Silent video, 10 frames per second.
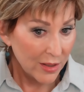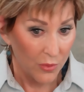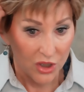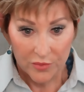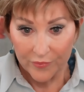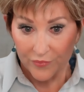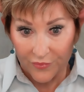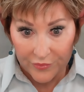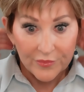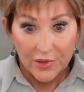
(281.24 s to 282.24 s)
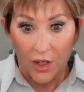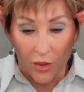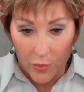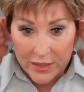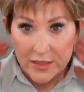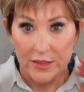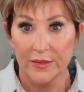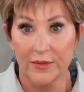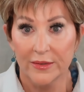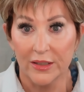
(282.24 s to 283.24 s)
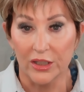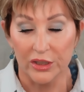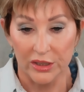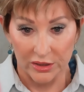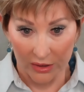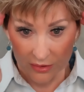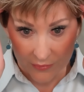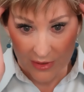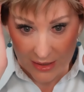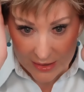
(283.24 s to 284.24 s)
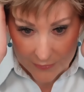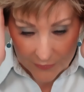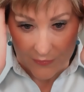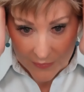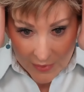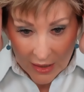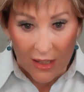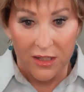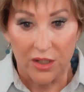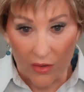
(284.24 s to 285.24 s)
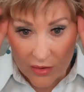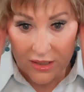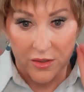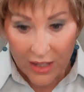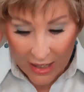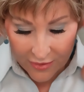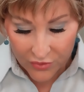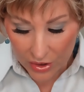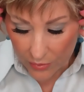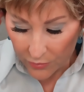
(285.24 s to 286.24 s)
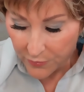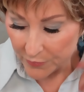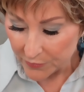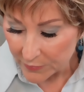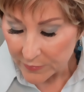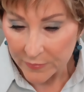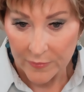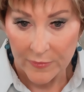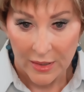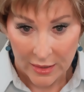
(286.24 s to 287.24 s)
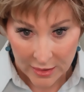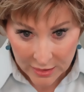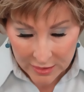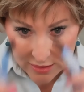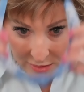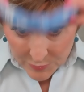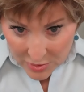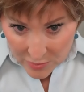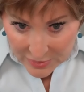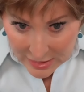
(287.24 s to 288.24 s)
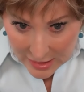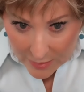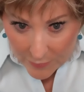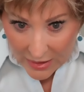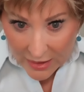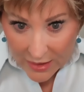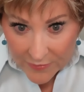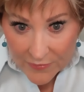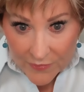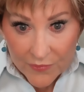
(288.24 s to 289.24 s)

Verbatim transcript: which always a good look, right? Certainly don't have to. Slip it on with the headband.